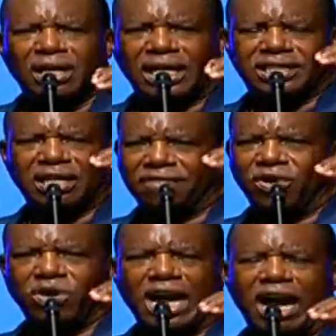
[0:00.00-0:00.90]
Let's
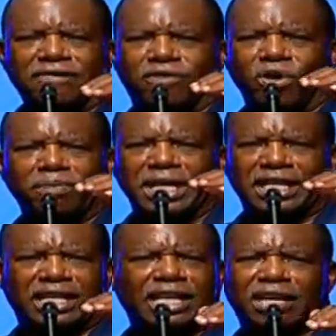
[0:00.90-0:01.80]
love on God for a
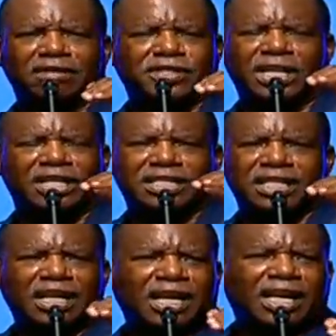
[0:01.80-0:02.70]
minute. He loves us.